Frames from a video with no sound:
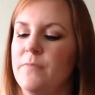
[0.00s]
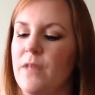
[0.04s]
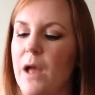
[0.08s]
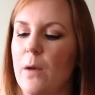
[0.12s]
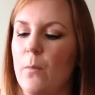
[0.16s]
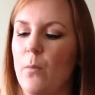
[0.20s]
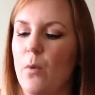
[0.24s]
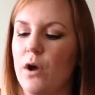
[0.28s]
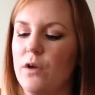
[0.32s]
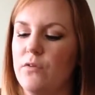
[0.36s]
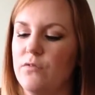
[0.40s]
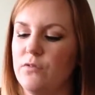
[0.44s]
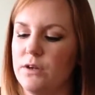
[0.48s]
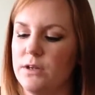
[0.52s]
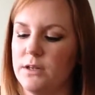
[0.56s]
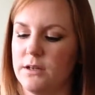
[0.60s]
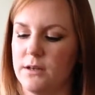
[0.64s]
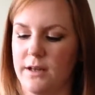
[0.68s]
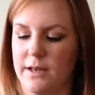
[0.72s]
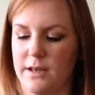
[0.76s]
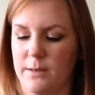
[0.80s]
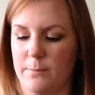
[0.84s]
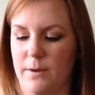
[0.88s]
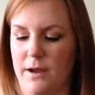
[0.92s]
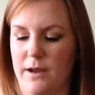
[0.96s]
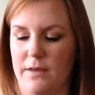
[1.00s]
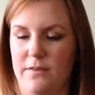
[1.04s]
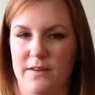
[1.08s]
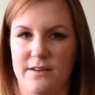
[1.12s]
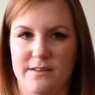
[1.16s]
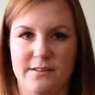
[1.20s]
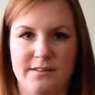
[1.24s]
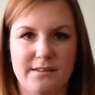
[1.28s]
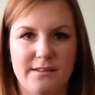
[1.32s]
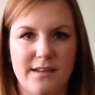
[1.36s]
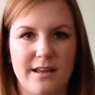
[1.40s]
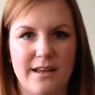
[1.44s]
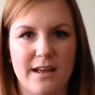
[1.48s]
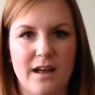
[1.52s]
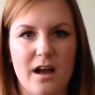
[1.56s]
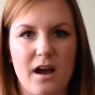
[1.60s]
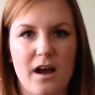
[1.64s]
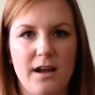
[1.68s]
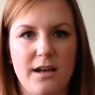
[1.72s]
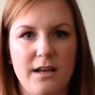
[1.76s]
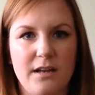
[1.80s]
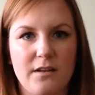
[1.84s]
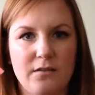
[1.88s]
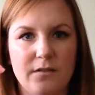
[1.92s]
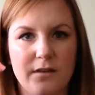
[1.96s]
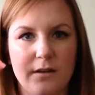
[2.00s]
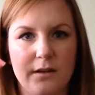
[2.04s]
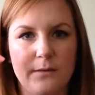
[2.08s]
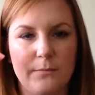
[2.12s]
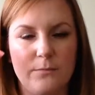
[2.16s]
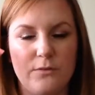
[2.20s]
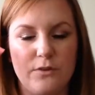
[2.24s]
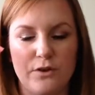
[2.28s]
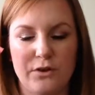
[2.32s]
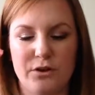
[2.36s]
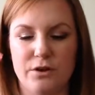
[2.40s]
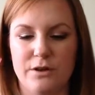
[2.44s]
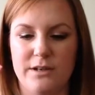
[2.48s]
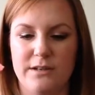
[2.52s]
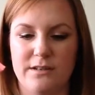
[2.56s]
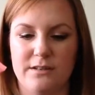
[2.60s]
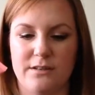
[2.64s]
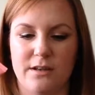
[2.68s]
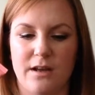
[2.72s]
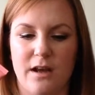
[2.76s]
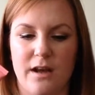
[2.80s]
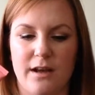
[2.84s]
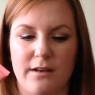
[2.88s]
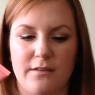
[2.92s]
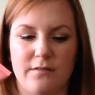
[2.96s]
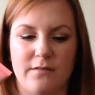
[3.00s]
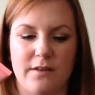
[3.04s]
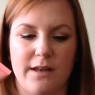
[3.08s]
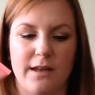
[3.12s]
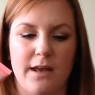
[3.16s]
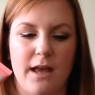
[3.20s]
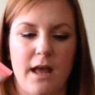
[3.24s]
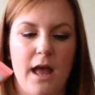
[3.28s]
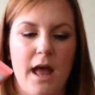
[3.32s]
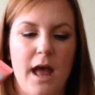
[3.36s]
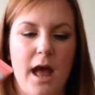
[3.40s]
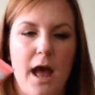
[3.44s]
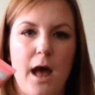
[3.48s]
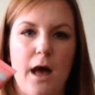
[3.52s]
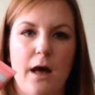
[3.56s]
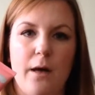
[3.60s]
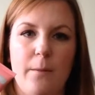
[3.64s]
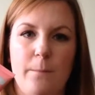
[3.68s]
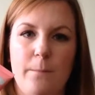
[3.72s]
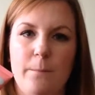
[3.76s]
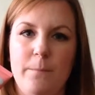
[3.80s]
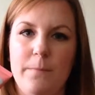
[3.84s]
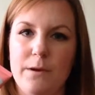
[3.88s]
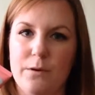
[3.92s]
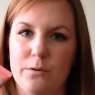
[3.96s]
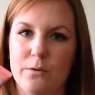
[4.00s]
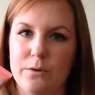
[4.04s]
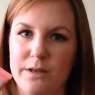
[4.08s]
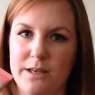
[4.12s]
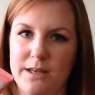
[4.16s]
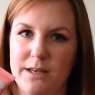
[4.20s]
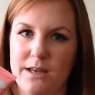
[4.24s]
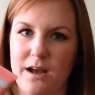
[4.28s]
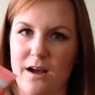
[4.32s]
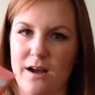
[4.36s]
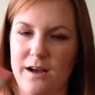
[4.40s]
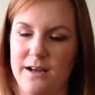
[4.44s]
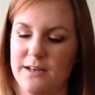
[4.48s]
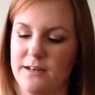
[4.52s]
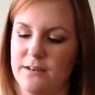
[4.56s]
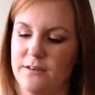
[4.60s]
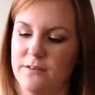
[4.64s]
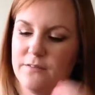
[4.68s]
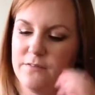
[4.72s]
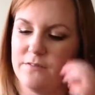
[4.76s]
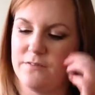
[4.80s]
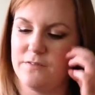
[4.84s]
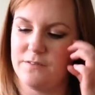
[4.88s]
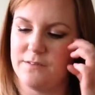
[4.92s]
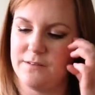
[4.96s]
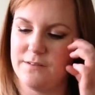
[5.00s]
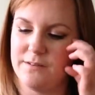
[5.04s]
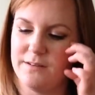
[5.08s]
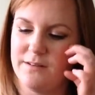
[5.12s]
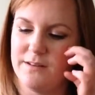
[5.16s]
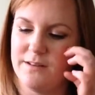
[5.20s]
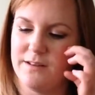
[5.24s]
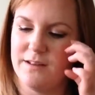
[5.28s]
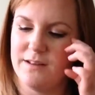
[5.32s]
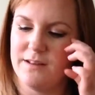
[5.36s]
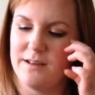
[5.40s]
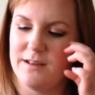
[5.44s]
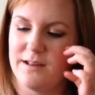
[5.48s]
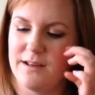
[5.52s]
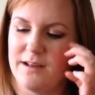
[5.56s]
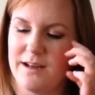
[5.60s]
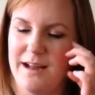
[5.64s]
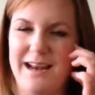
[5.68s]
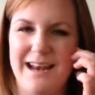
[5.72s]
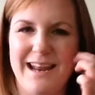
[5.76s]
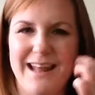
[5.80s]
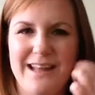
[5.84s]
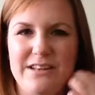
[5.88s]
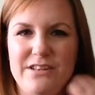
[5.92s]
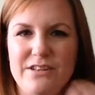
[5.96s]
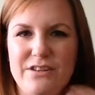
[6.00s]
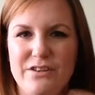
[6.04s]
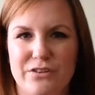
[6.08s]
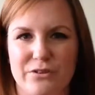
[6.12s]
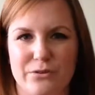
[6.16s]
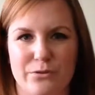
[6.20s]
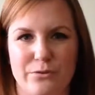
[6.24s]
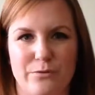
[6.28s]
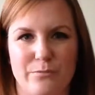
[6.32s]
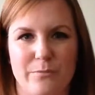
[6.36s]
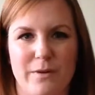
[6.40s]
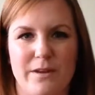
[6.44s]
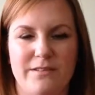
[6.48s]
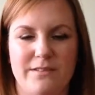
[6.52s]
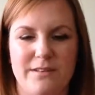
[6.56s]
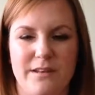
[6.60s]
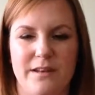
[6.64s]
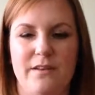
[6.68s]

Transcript: And what I really like about this is that it kind of can turn into kind of like a milky kind of cleanser almost.